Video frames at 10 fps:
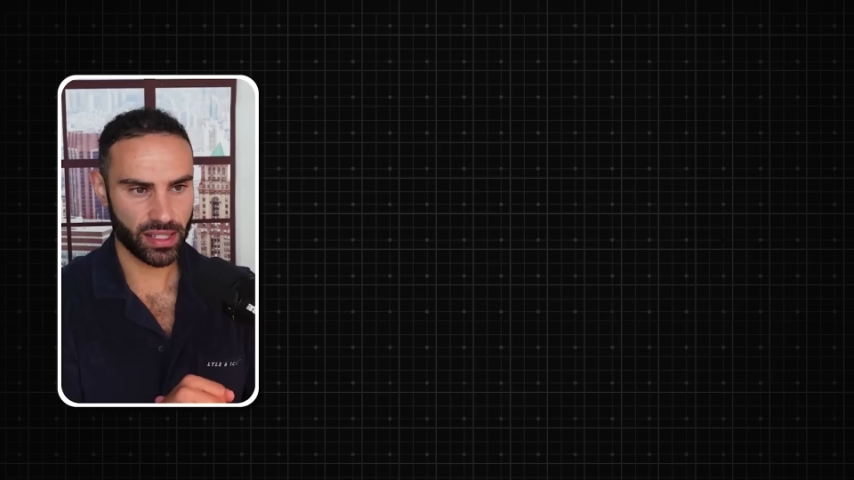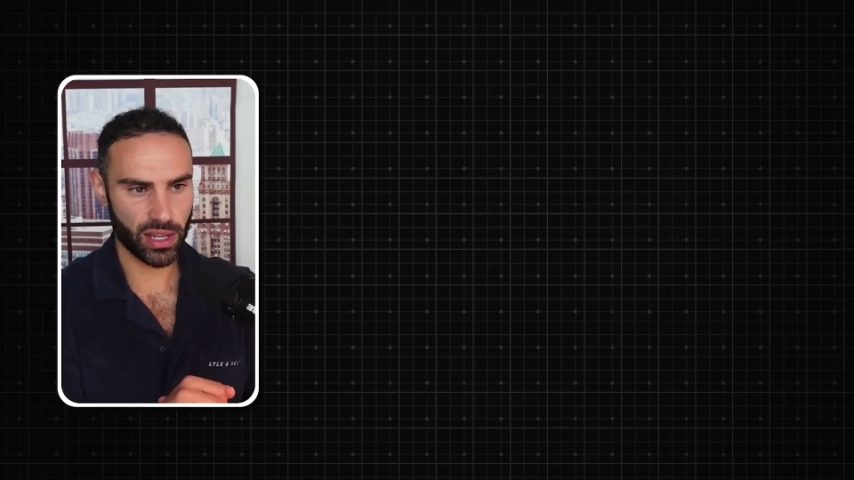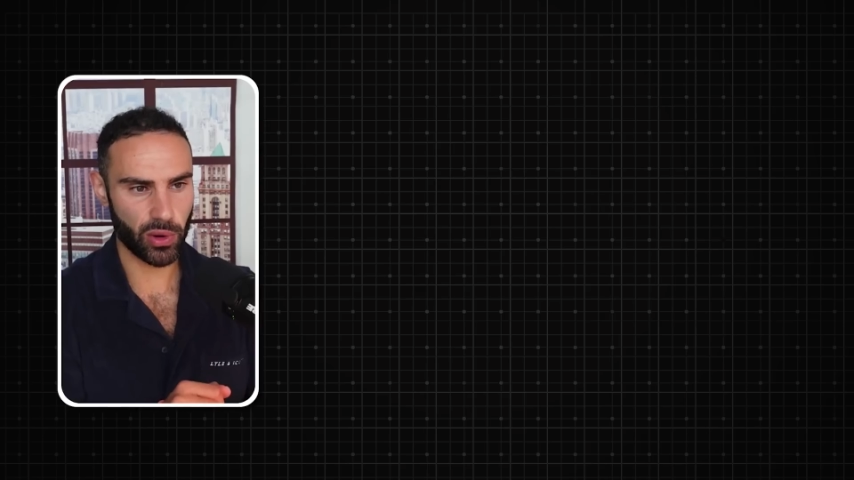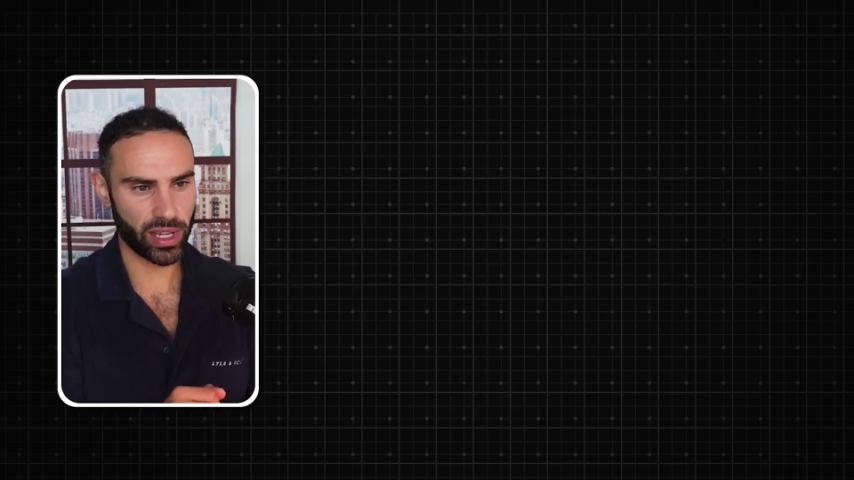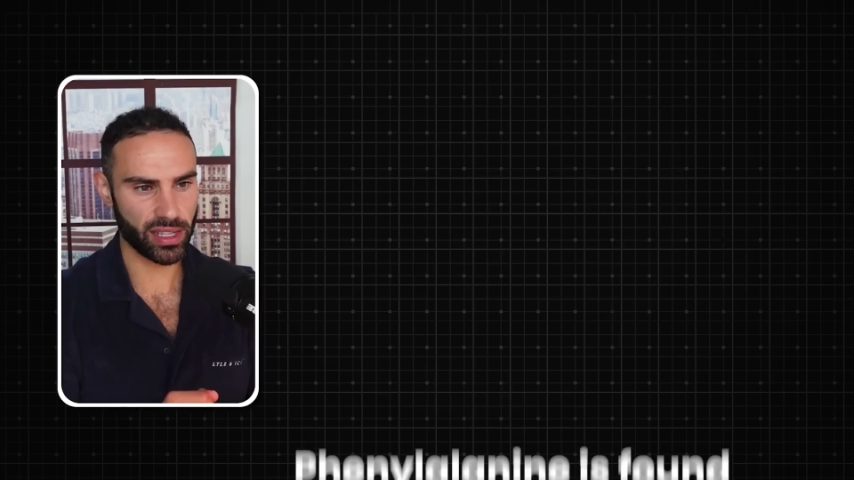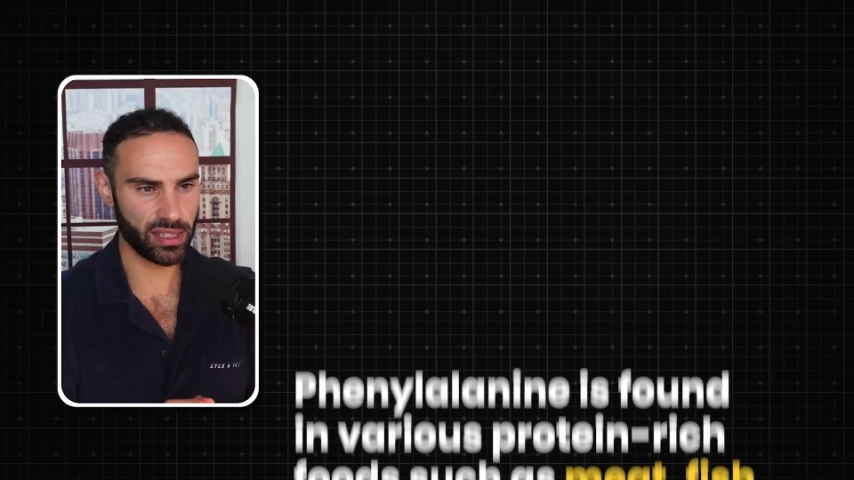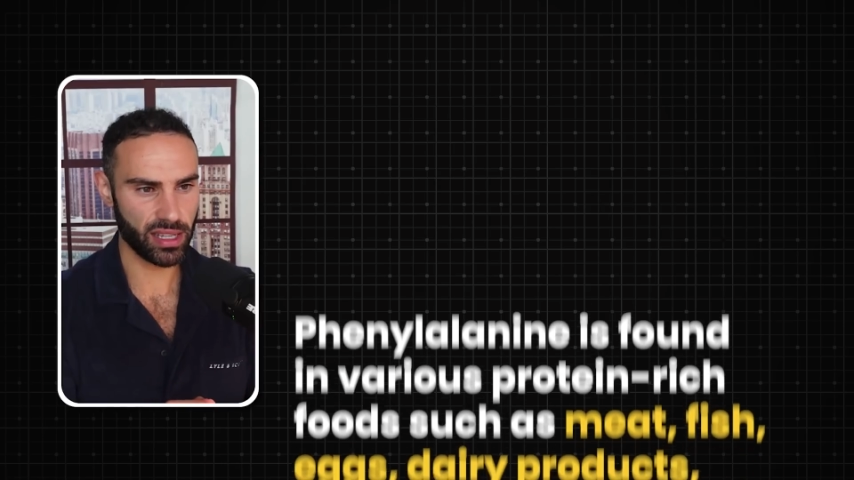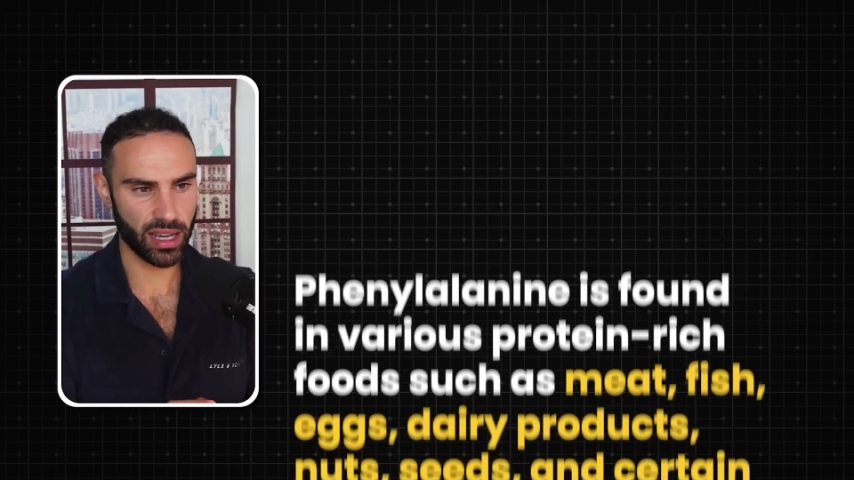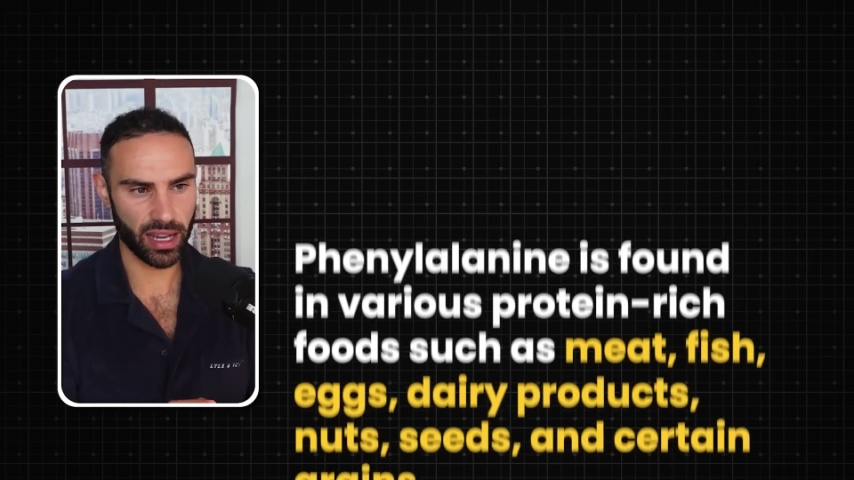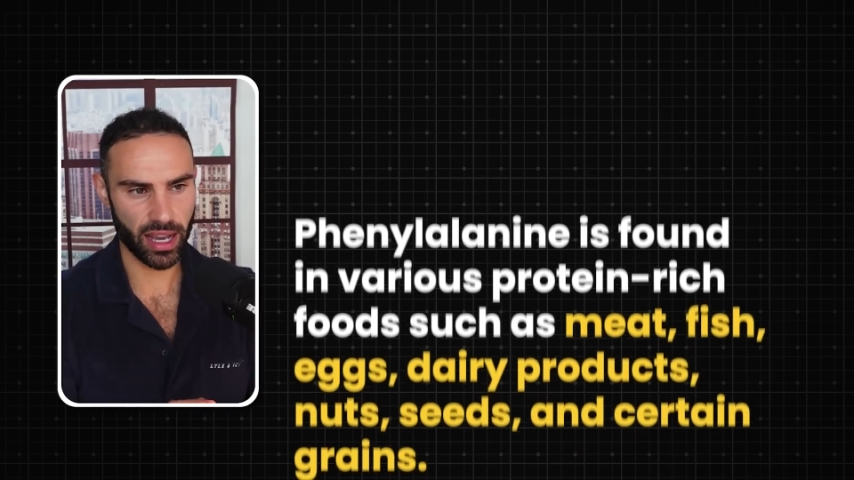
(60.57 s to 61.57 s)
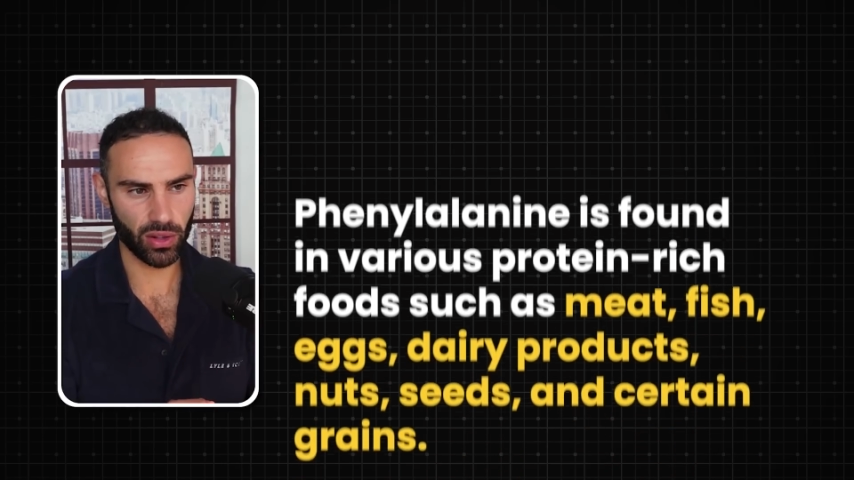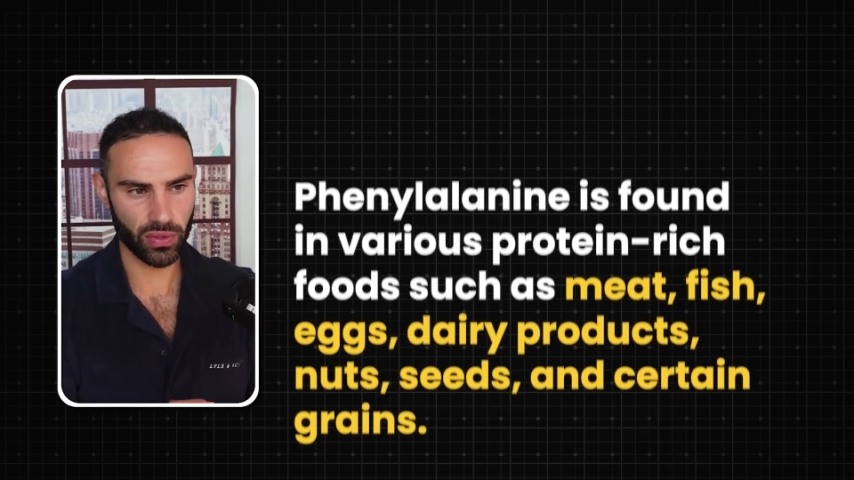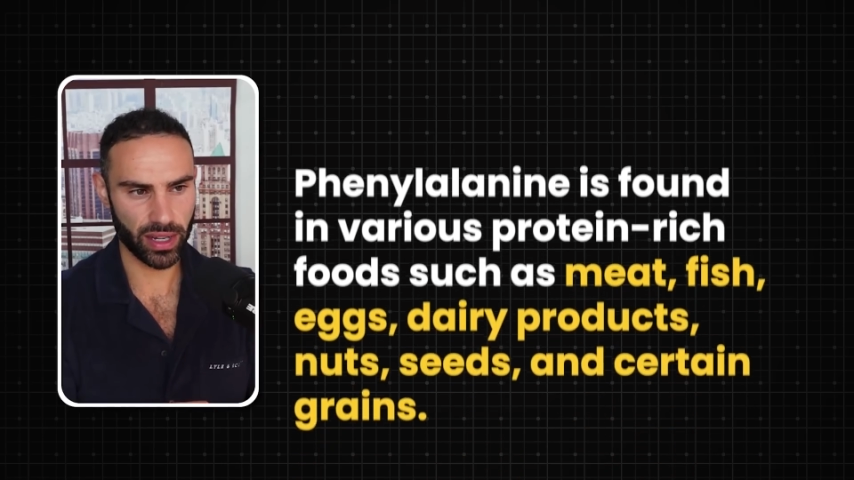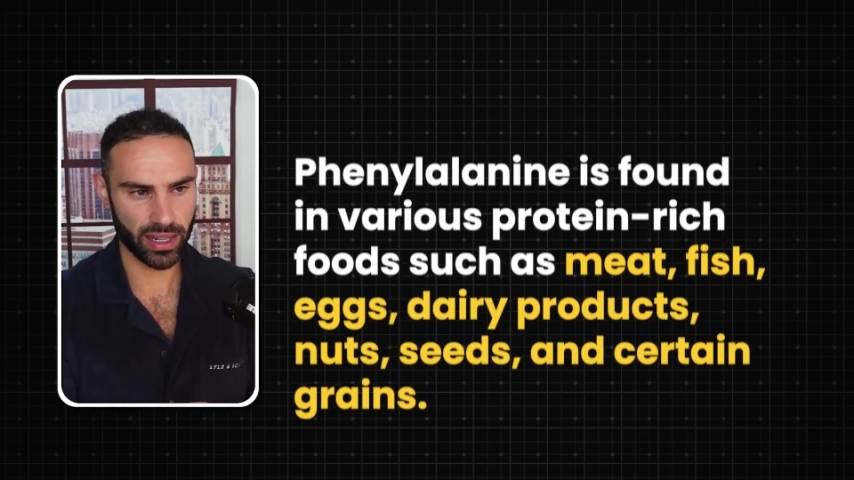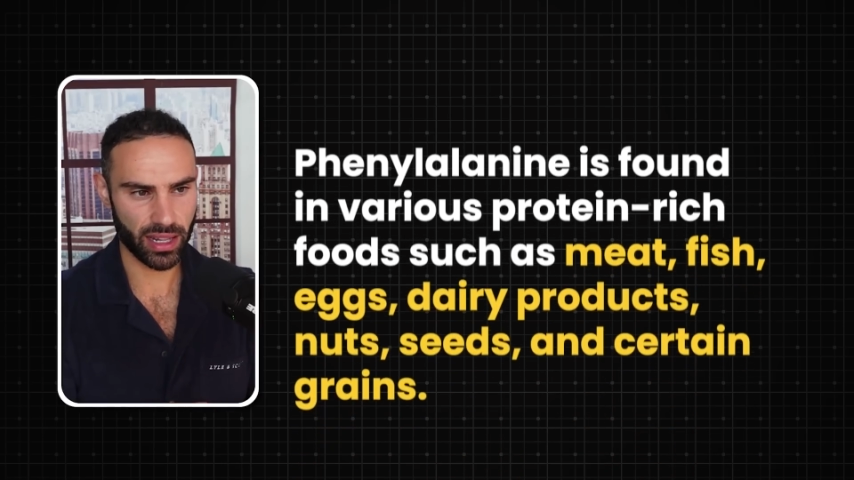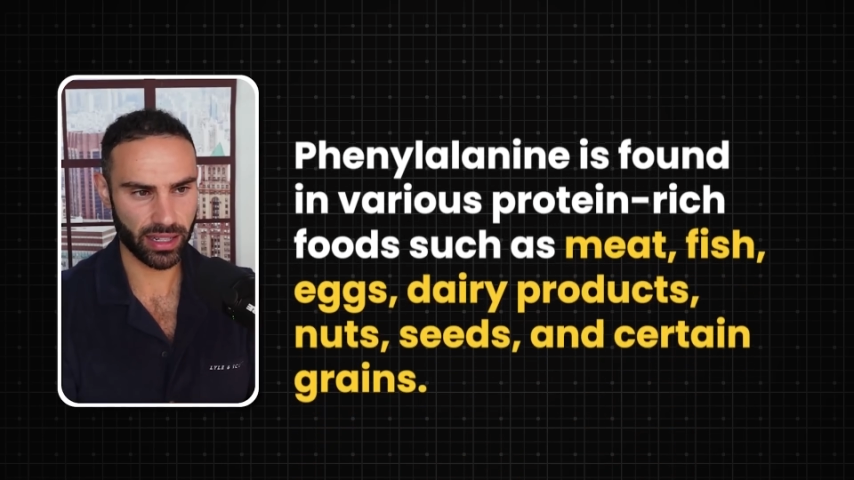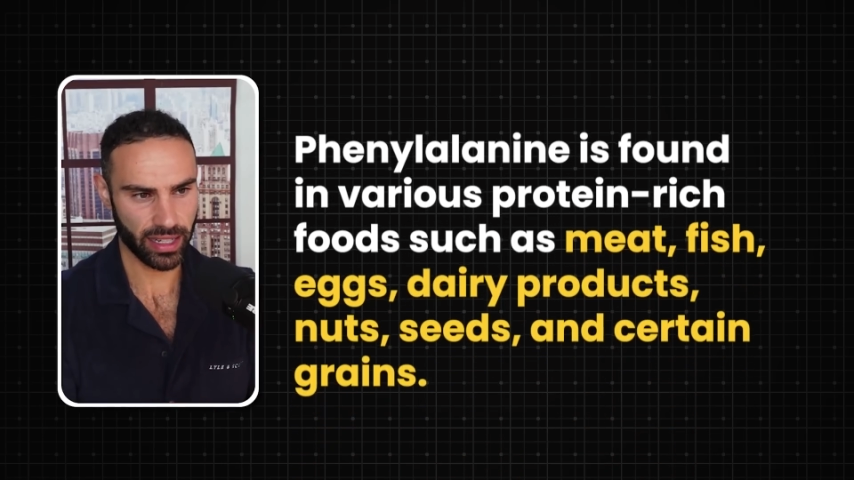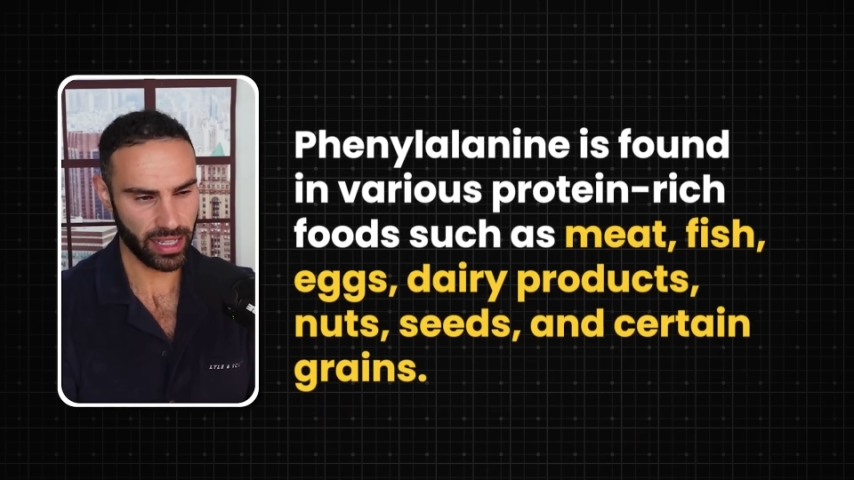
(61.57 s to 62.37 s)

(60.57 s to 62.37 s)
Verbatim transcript: So we can see that L-phenylalanine